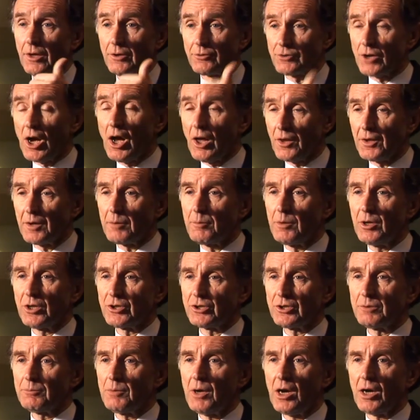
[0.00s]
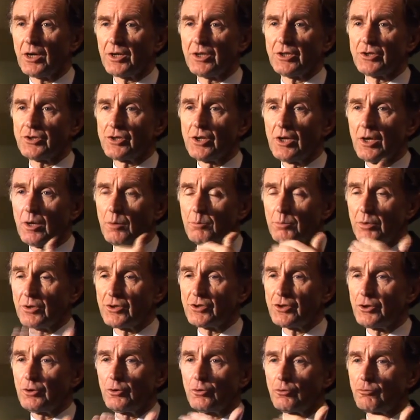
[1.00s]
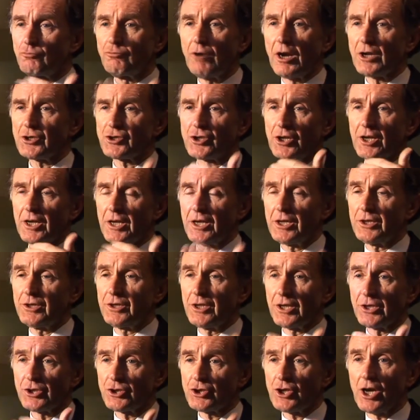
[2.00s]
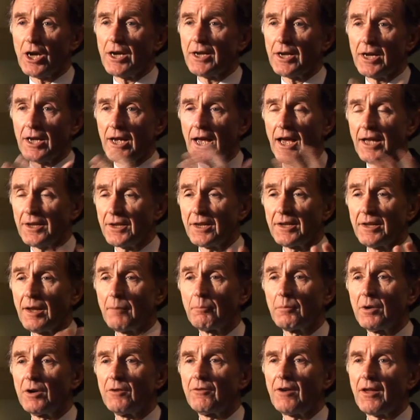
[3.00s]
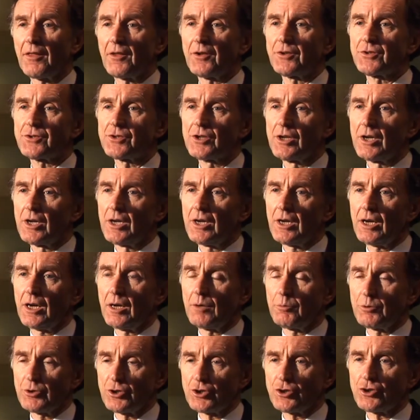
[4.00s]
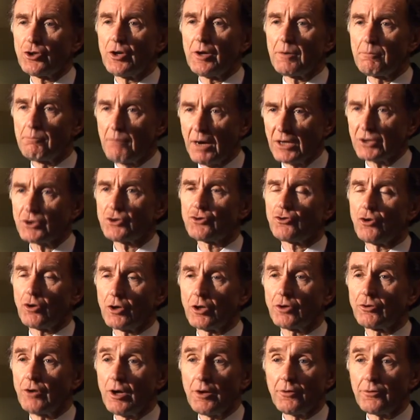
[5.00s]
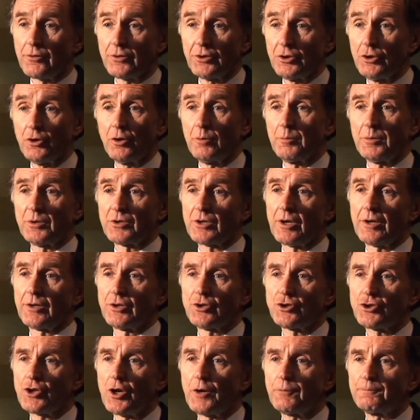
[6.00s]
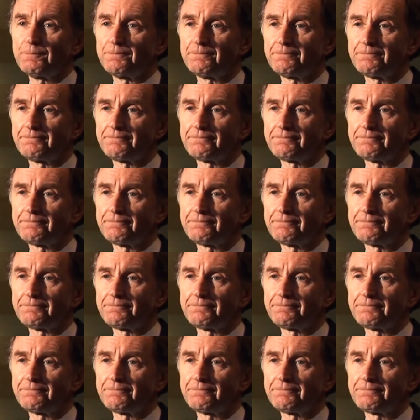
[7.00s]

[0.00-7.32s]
Those are the emerging markets: Brazil, Russia, India, China, and a number of others, which are showing much stronger growth than Europe is going to show.